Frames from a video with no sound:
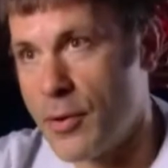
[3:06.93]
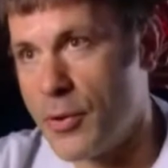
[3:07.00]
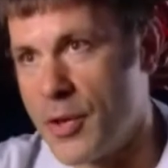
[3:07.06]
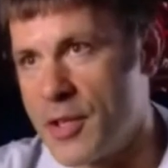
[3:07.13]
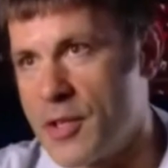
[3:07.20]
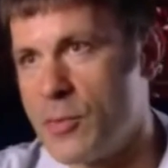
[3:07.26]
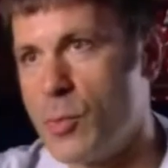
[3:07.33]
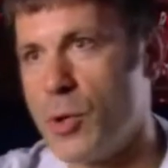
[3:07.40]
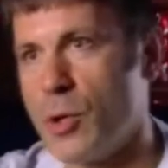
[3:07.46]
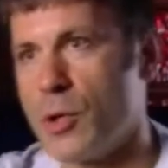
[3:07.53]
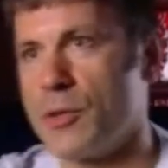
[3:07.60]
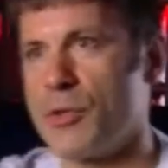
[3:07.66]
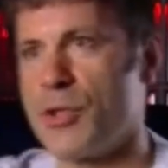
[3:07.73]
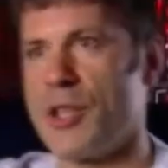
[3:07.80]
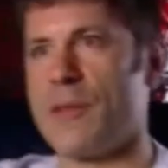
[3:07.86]
this
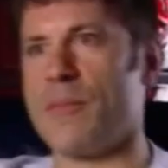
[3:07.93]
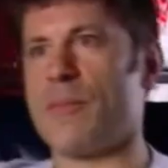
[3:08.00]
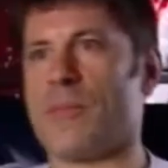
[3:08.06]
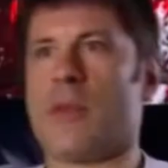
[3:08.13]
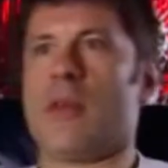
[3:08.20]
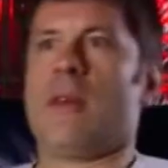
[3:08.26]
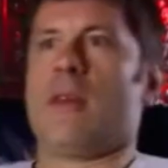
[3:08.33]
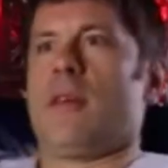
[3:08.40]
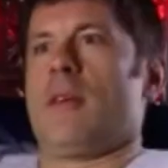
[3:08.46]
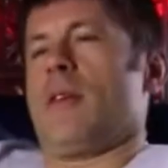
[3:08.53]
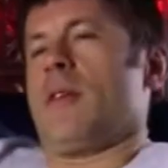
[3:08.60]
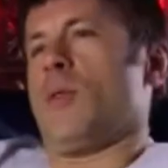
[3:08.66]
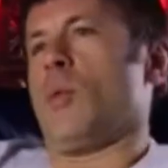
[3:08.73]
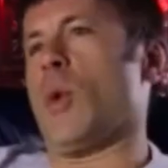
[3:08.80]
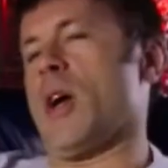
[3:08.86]
world of shit,
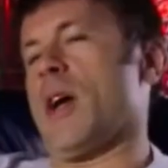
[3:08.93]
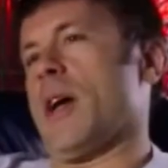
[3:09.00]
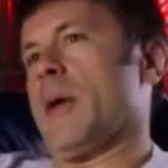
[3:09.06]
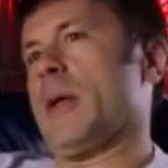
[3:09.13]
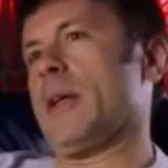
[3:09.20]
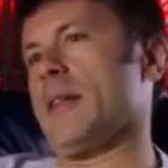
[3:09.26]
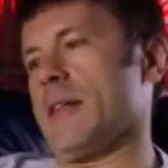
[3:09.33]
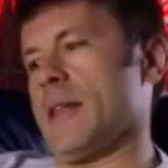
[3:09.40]
where